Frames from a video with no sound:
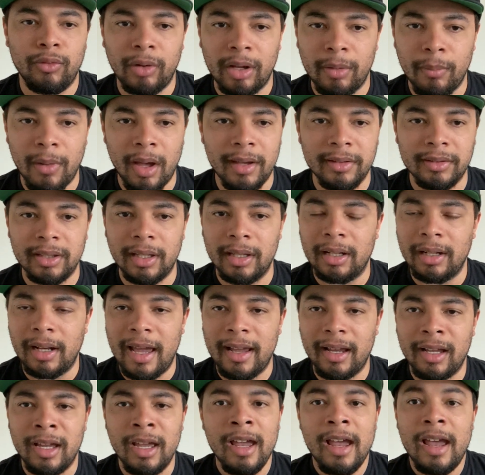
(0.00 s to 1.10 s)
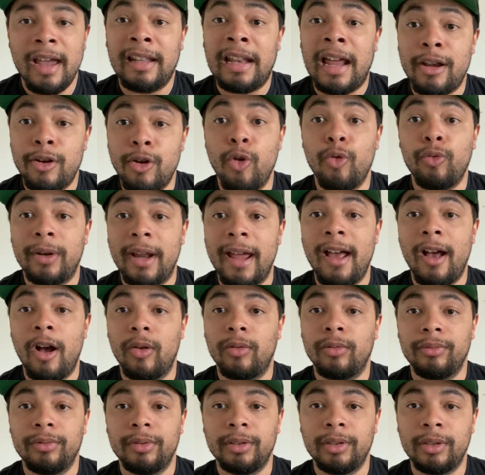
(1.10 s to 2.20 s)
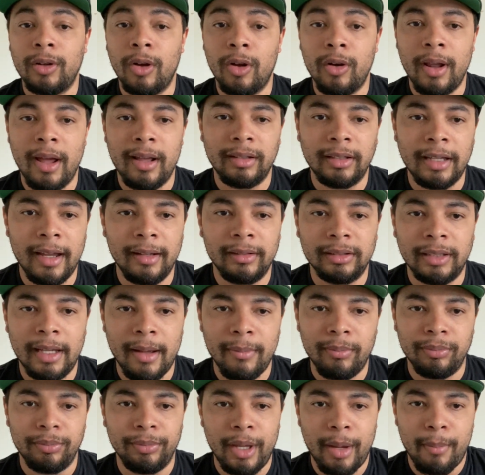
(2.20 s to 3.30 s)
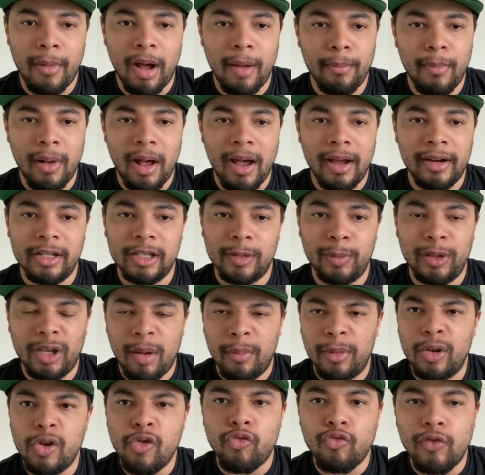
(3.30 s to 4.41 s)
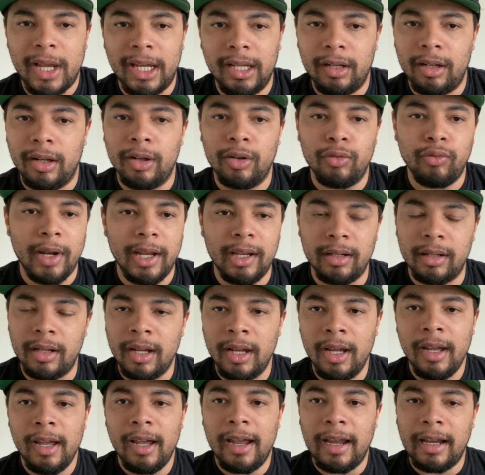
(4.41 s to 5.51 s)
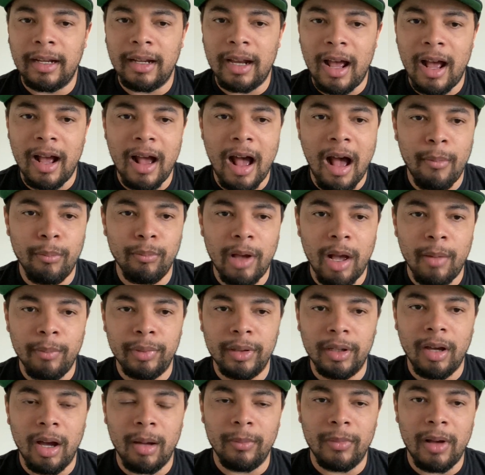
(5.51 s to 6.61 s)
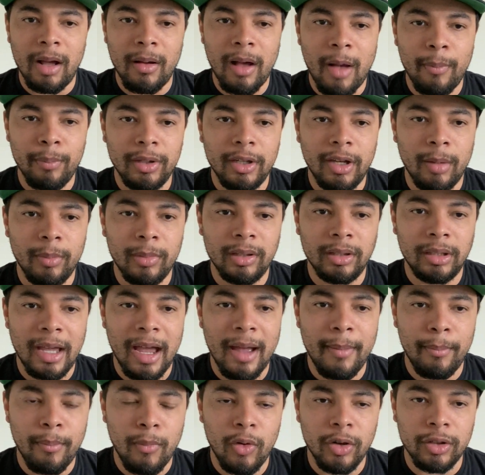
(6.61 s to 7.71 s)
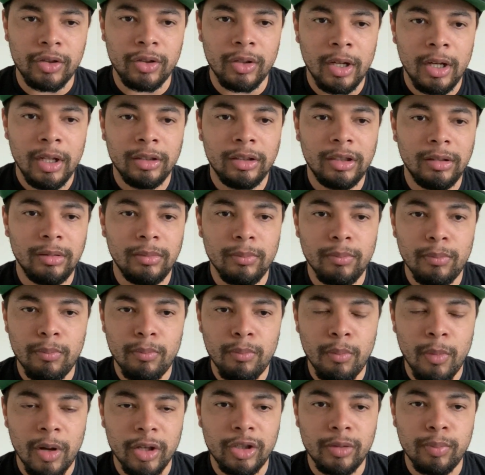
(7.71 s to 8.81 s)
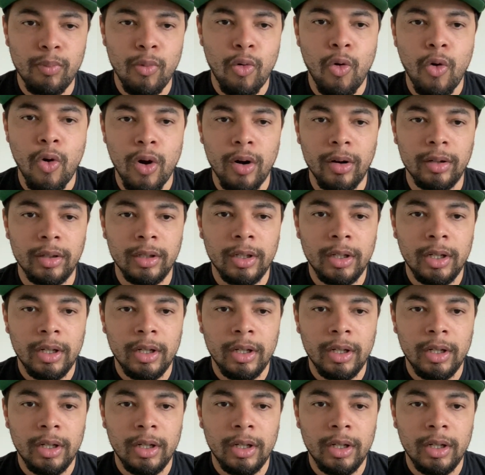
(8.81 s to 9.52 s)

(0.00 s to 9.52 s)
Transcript: great minds think alike, and I know now, that my mind is becoming greater and greater, and I'm becoming that much more,